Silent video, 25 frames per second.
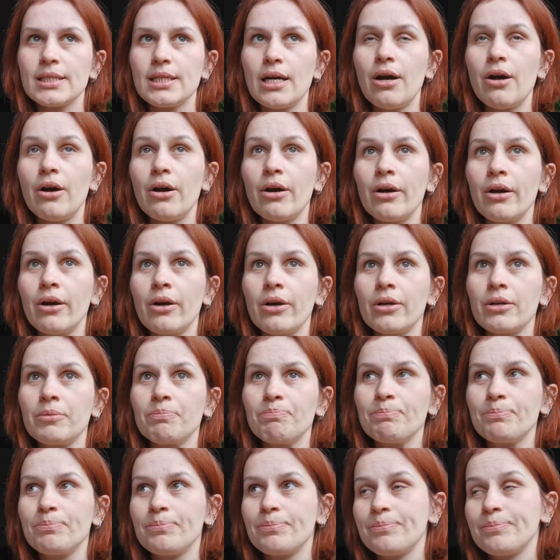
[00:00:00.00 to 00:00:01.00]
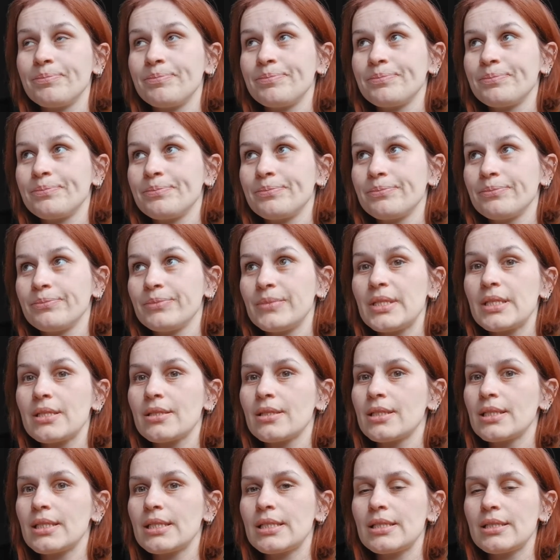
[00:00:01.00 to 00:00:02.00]
are
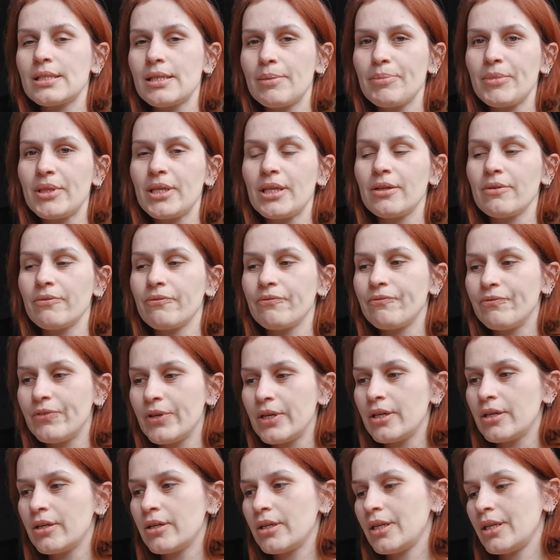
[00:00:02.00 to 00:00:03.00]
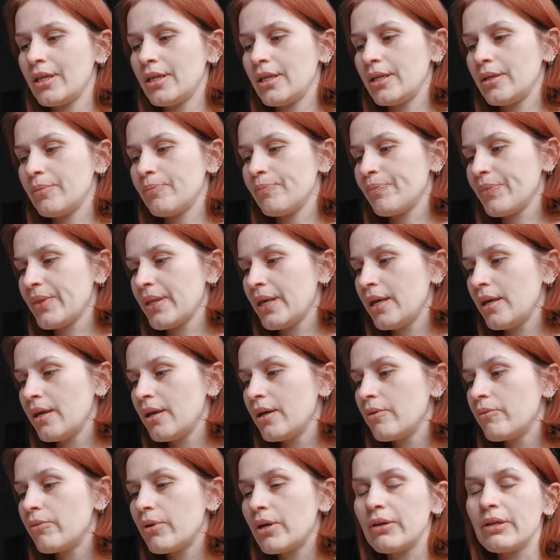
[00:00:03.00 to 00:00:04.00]
something very,
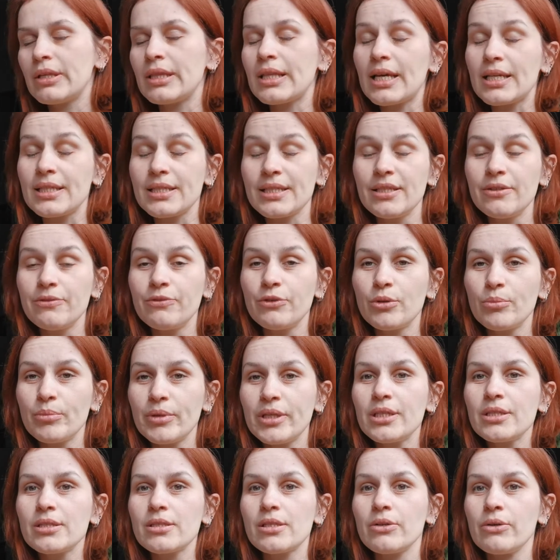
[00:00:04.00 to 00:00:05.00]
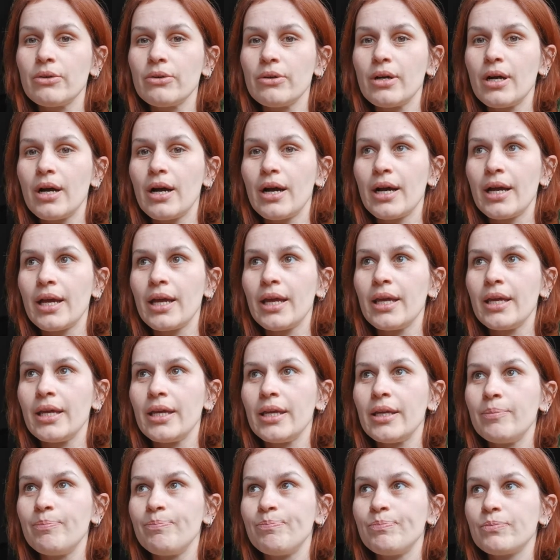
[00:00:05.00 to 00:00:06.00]
very nicely for me. So
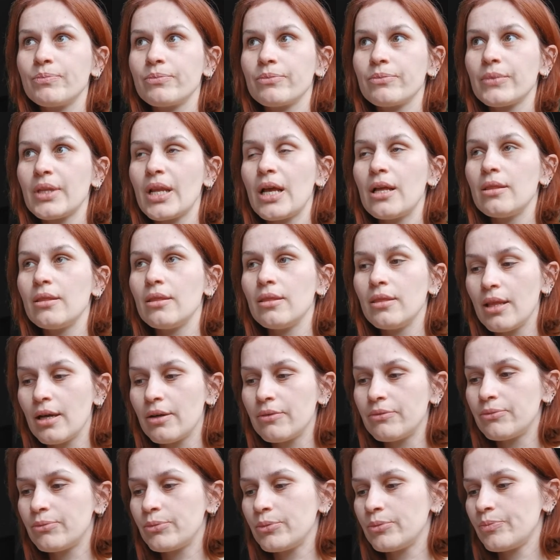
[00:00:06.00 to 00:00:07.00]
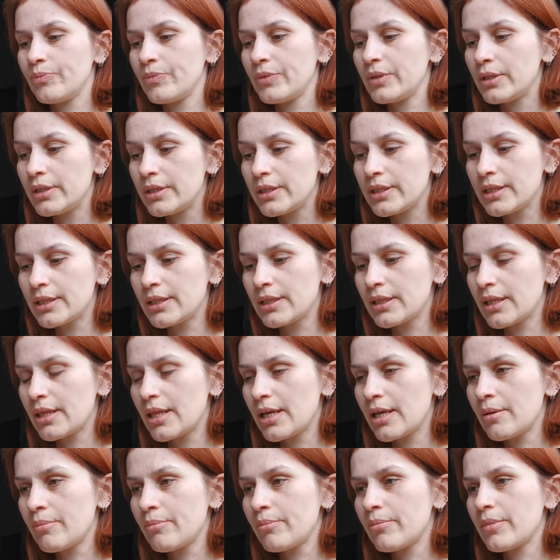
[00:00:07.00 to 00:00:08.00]
I love knitting
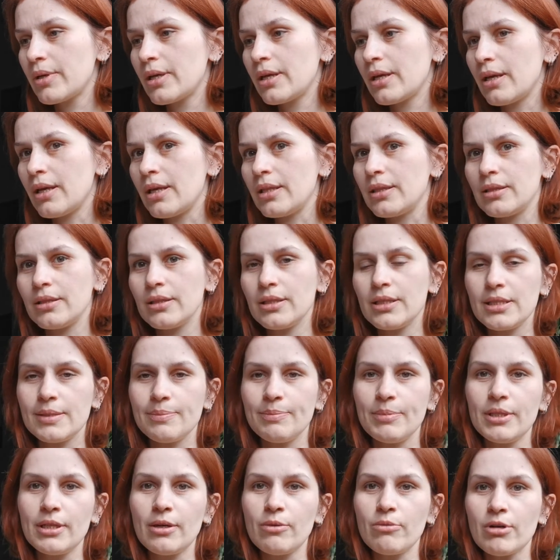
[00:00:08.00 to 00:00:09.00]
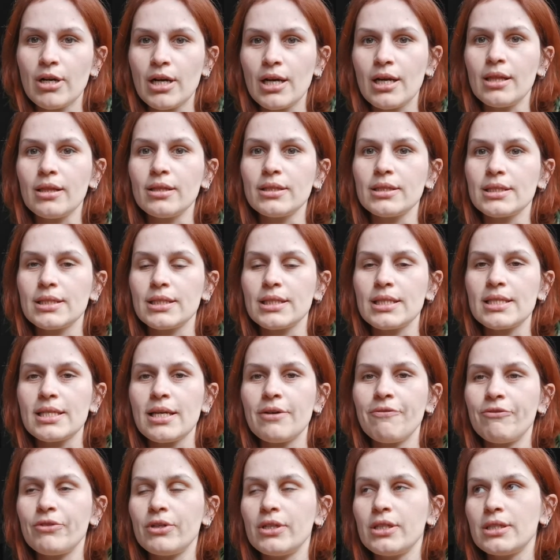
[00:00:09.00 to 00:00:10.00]
them, and it's been a while since
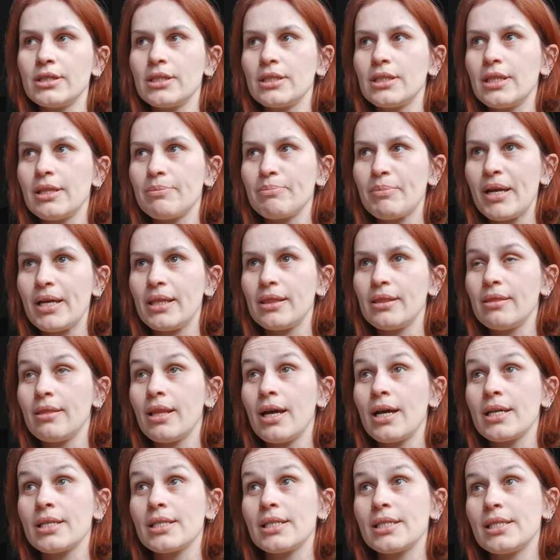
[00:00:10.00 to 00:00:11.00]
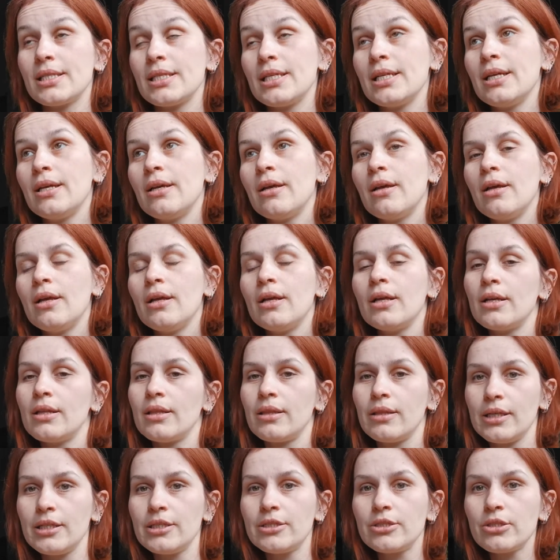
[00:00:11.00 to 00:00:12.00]
I've knitted my last
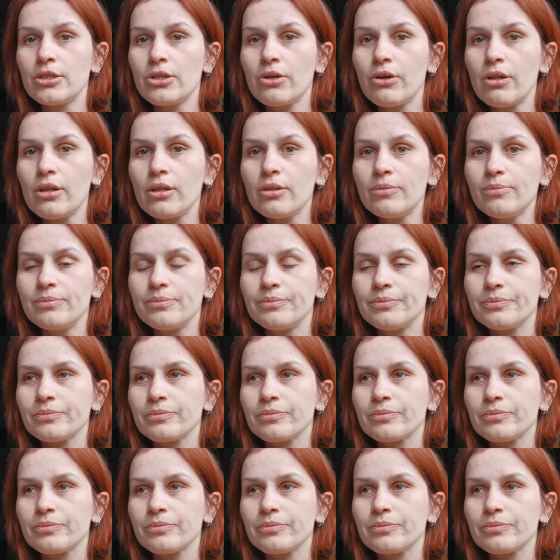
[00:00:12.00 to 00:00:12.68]
lace shawl.